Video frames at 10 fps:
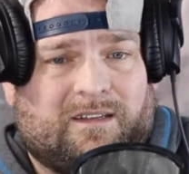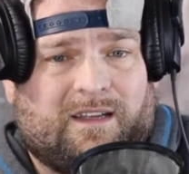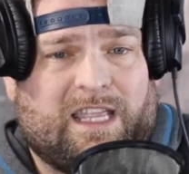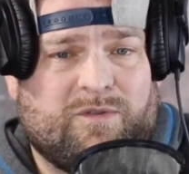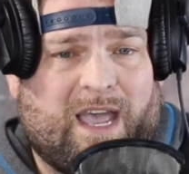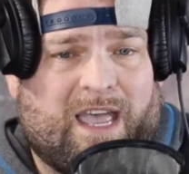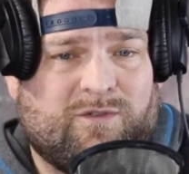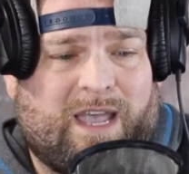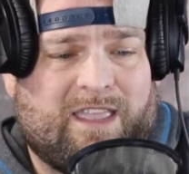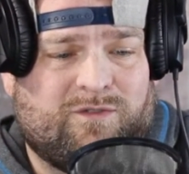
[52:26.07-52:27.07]
And you
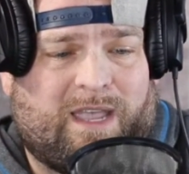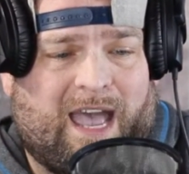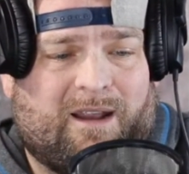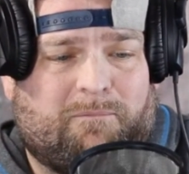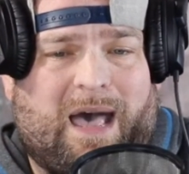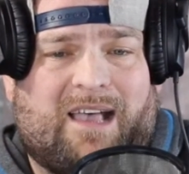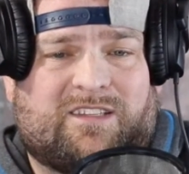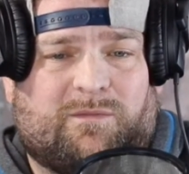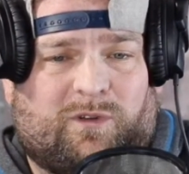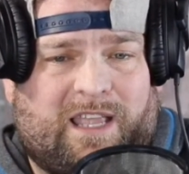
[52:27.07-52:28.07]
got a
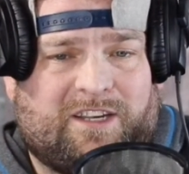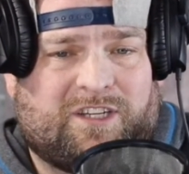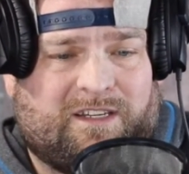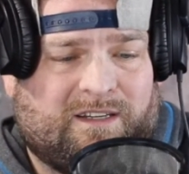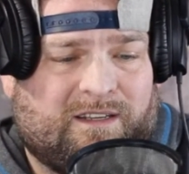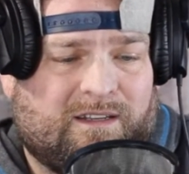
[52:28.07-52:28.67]
possible legend